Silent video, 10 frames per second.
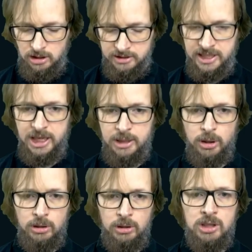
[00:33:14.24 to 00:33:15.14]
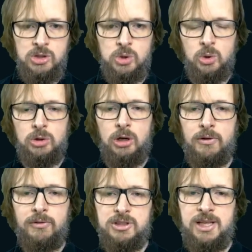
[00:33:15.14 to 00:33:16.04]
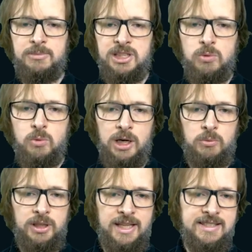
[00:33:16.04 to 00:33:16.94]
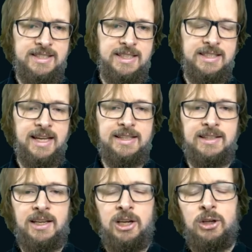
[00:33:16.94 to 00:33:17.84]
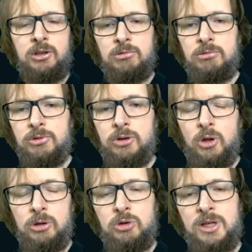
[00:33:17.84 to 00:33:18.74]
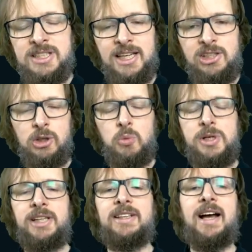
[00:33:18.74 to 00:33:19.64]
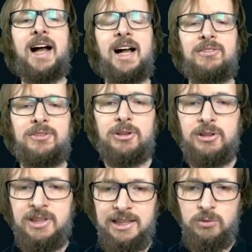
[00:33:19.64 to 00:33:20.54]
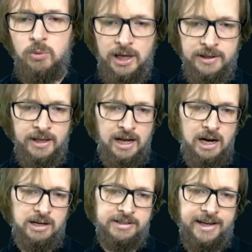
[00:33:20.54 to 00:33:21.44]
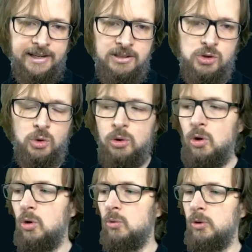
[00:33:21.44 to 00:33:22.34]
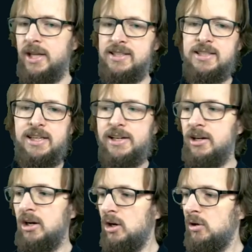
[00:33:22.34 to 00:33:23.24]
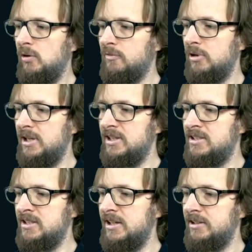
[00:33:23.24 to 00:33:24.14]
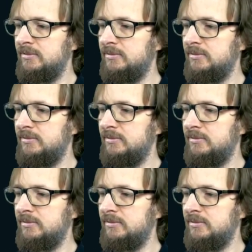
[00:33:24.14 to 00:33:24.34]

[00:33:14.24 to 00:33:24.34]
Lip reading: table, so FOSDEM T1, we can see that the transaction we did after that one are there. So you can see here, the thread it's here.